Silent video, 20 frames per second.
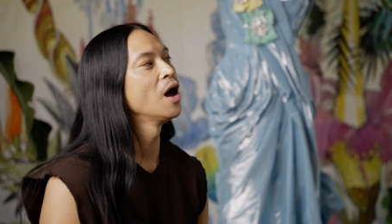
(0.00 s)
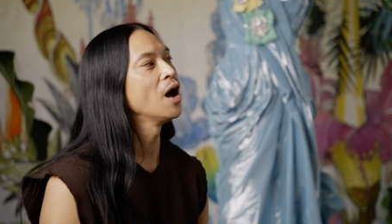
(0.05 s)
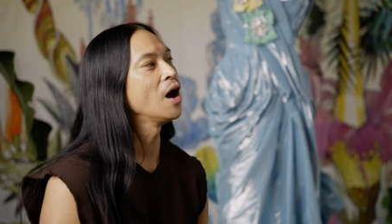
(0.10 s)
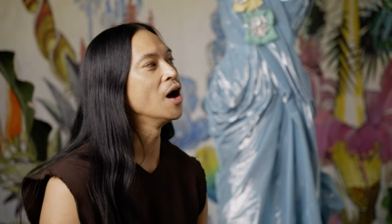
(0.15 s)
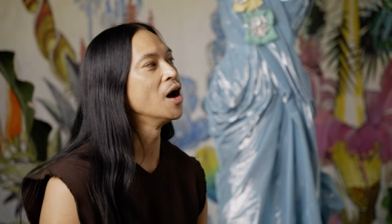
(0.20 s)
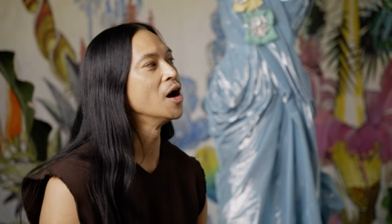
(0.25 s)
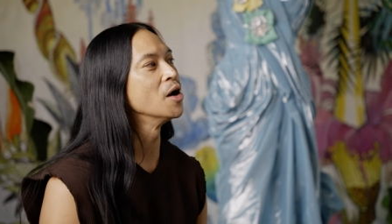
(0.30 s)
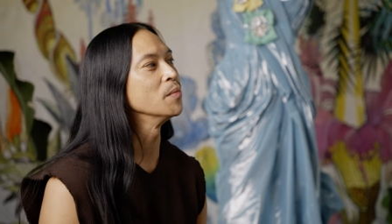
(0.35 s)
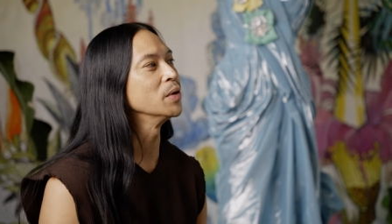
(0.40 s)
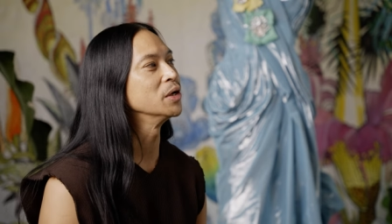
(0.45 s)

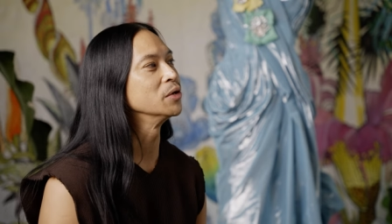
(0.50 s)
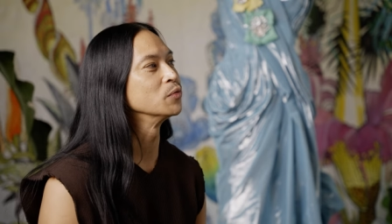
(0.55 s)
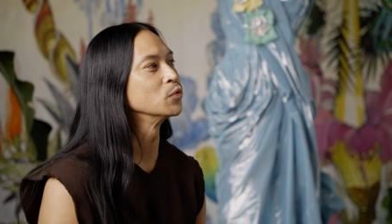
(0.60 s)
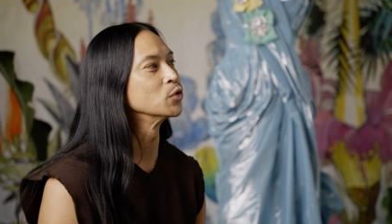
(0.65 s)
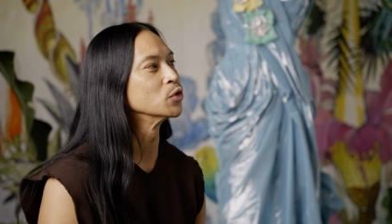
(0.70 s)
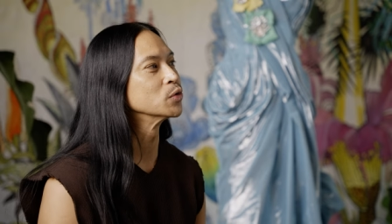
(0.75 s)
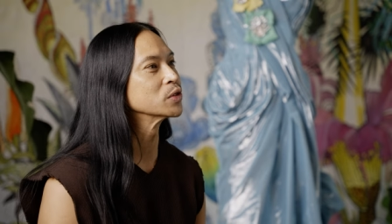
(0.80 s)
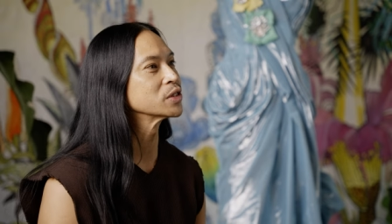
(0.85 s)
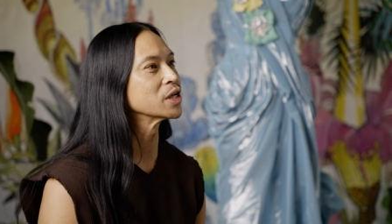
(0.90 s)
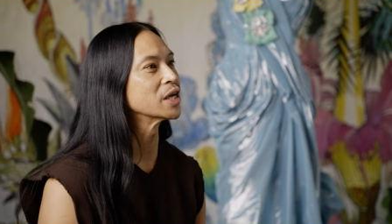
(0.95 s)
um, and
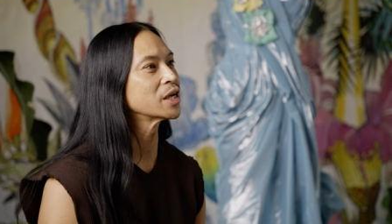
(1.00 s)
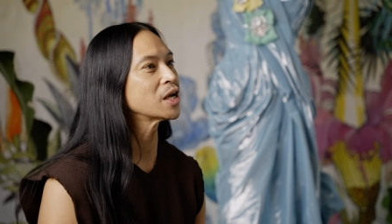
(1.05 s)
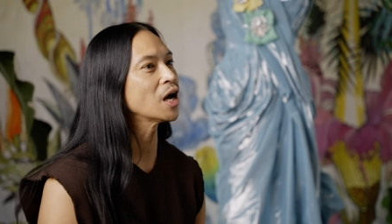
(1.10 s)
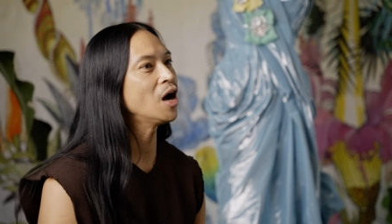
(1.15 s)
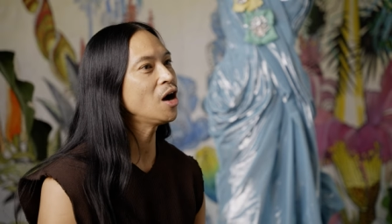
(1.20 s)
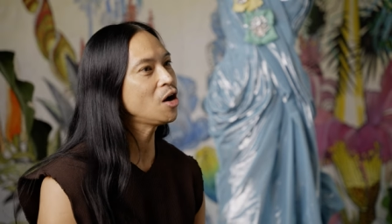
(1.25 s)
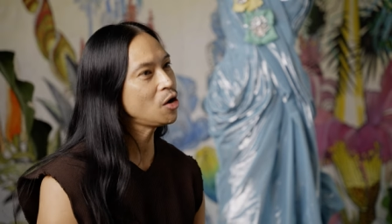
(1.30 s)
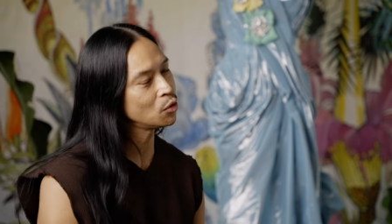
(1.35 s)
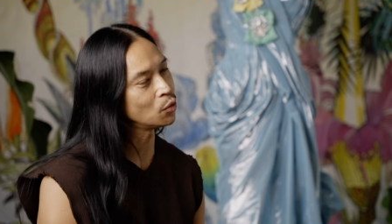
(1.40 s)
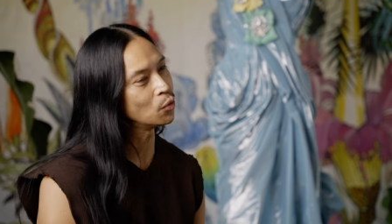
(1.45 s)
Ru was like,
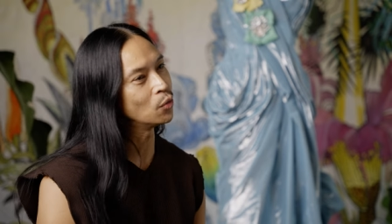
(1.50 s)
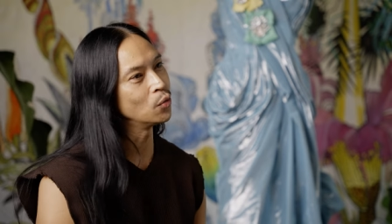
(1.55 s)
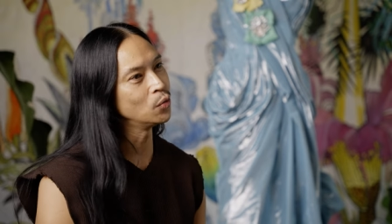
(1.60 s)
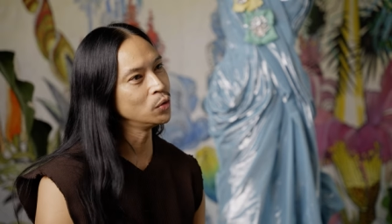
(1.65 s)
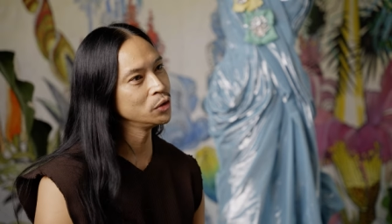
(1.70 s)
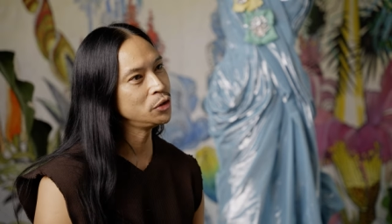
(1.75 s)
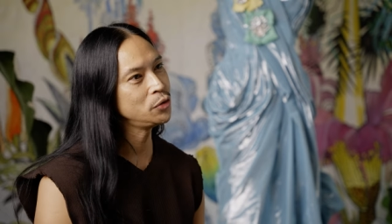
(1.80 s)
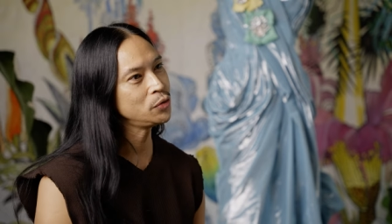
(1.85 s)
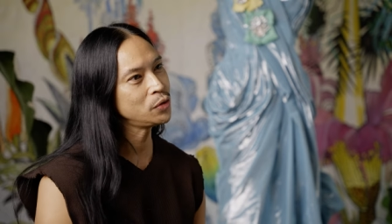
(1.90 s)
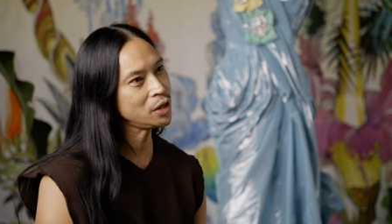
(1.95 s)
oh,
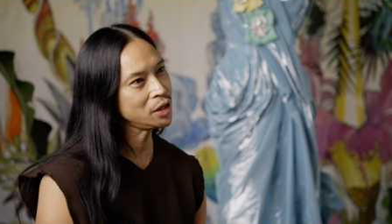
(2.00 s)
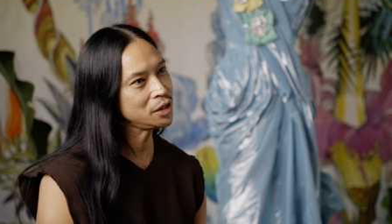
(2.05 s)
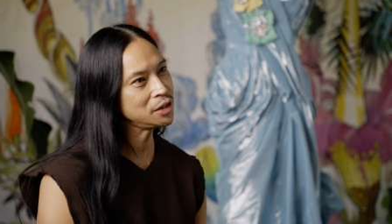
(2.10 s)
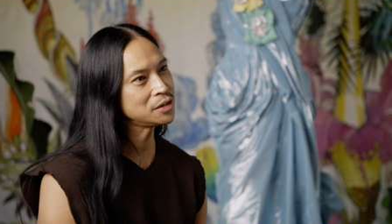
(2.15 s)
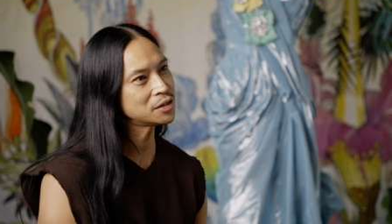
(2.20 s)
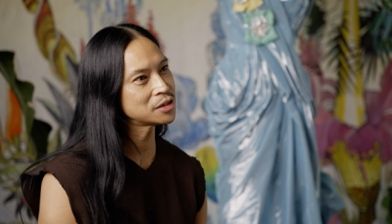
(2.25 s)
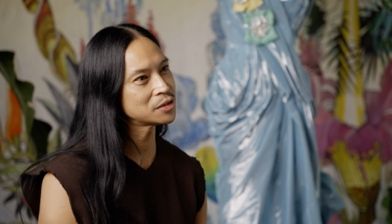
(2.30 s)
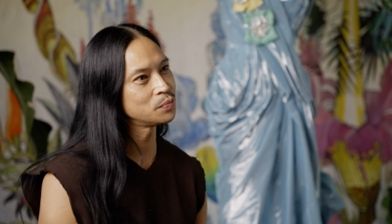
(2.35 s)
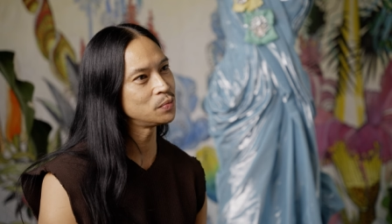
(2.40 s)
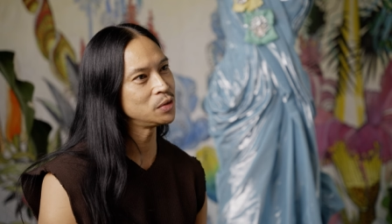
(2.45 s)
will you
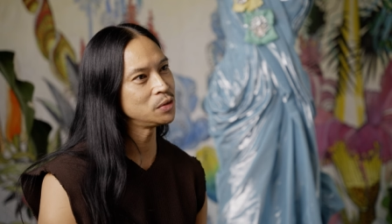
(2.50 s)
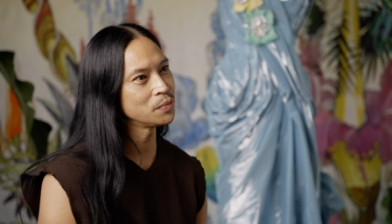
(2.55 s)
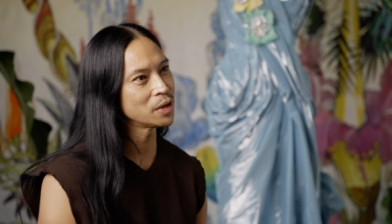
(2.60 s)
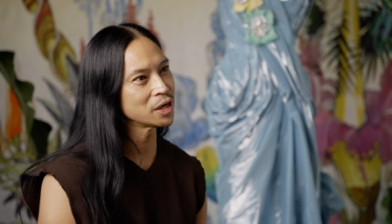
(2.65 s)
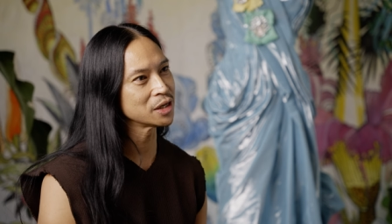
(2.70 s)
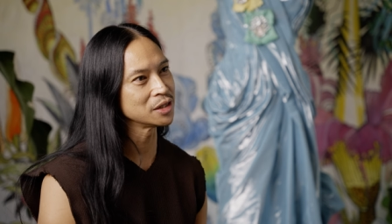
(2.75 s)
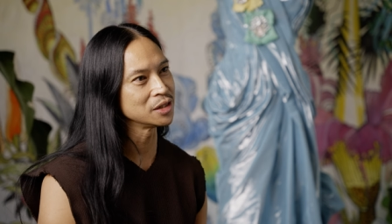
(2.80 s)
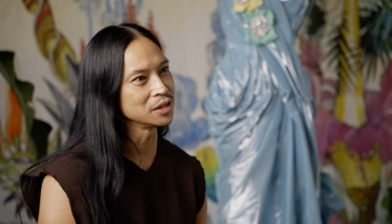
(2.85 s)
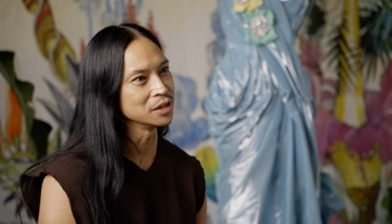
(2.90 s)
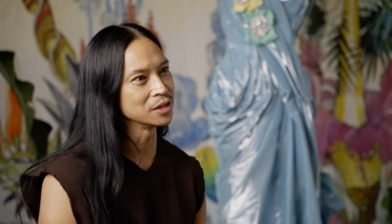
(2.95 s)
guys be
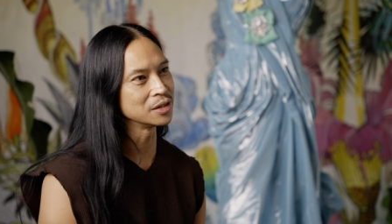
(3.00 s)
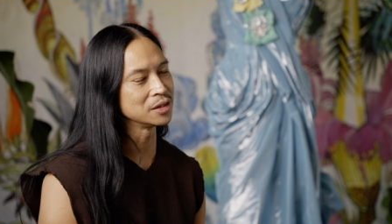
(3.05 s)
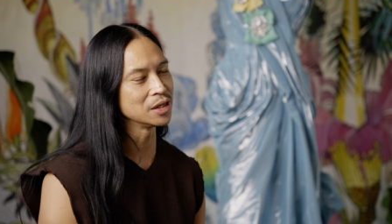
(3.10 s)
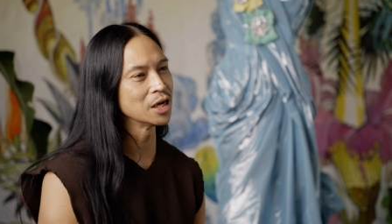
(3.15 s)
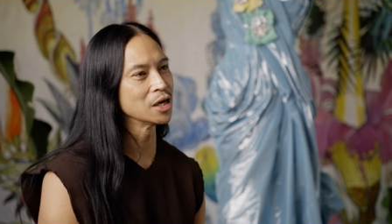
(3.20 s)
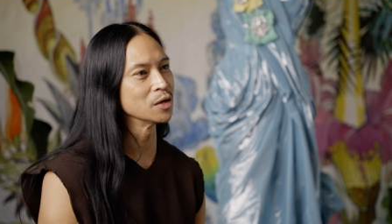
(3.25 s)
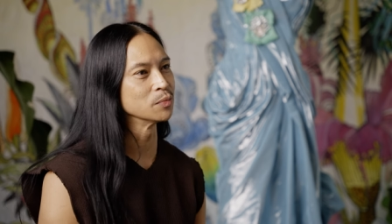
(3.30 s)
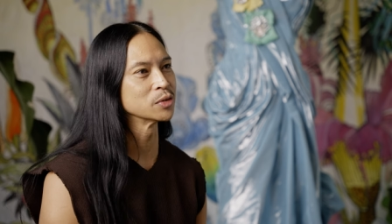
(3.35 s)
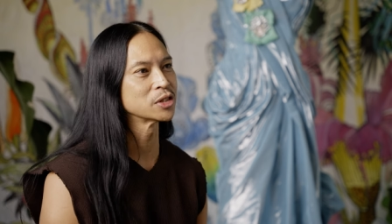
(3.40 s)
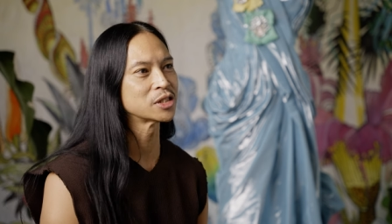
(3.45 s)
my
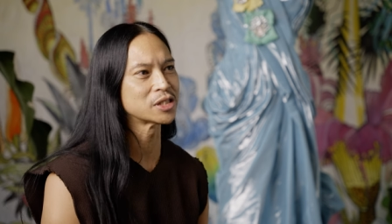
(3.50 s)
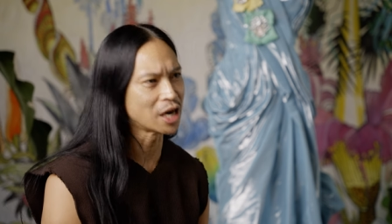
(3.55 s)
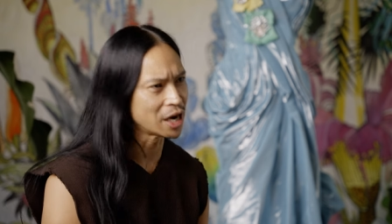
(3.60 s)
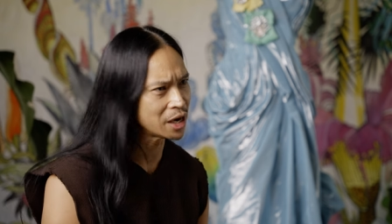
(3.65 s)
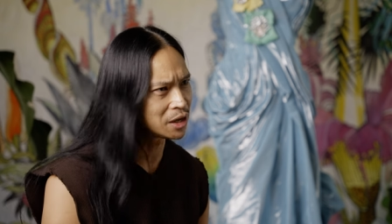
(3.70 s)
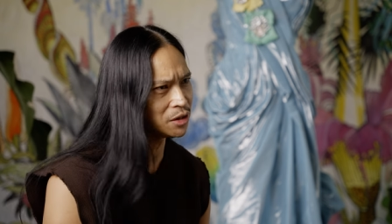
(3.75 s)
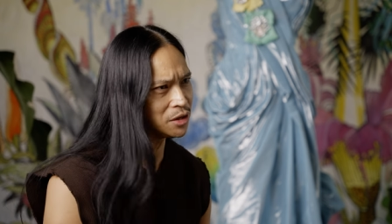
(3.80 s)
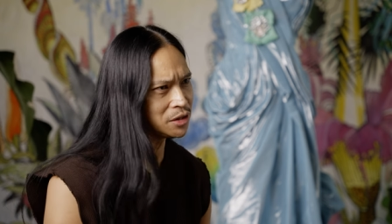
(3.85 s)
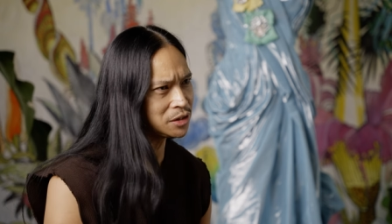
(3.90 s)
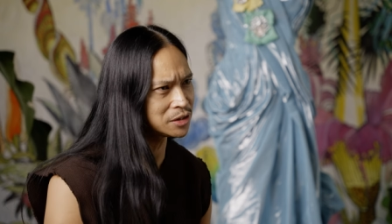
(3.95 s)
um,
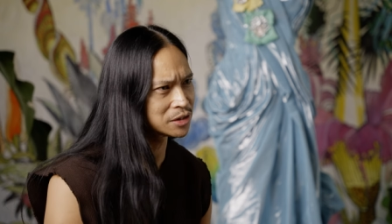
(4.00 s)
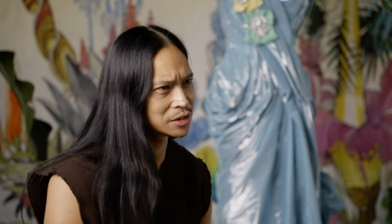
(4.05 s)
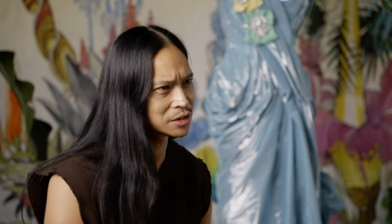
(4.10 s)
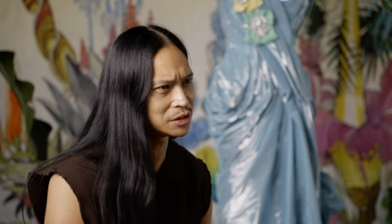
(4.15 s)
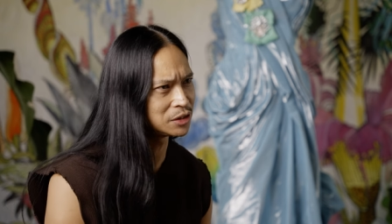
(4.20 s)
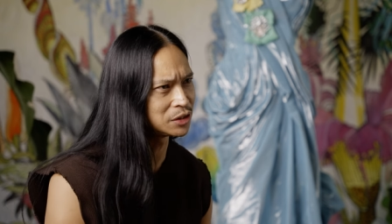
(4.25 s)
stylist?